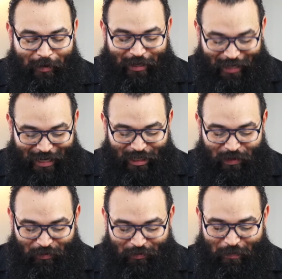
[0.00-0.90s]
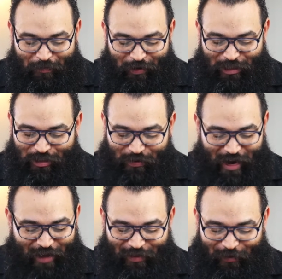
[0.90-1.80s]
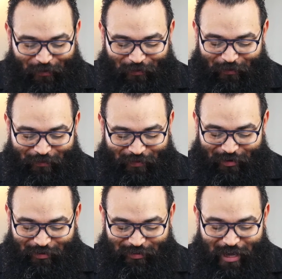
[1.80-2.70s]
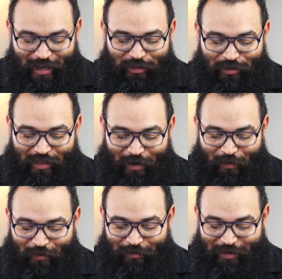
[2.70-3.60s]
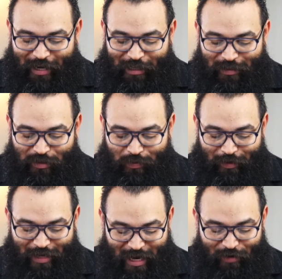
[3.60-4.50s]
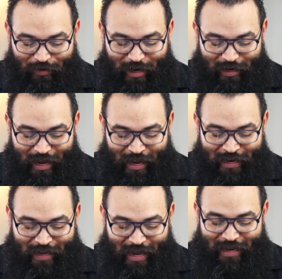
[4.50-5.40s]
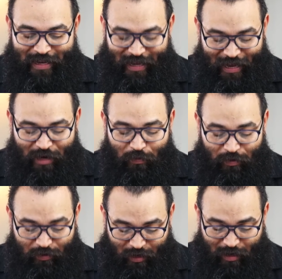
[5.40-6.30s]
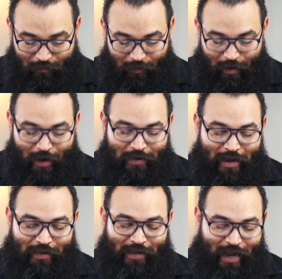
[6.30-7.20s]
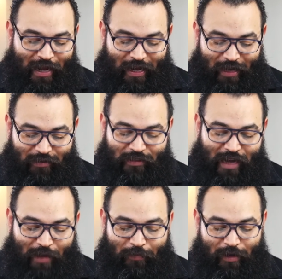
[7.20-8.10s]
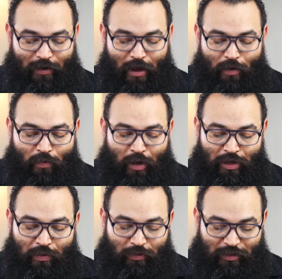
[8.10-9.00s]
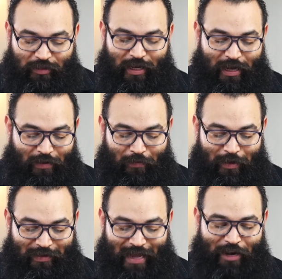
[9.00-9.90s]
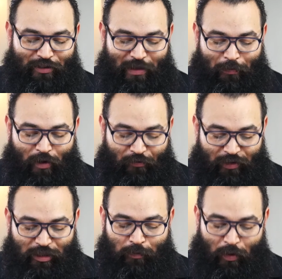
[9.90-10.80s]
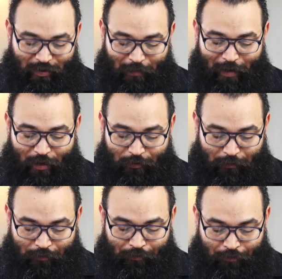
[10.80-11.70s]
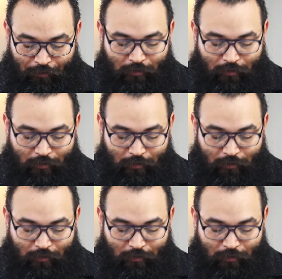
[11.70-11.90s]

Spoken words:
about the kingdom will be preached throughout the whole world, so that all nations will hear it, and then the end will come. The day is coming when you will see what Daniel the prophet spoke about.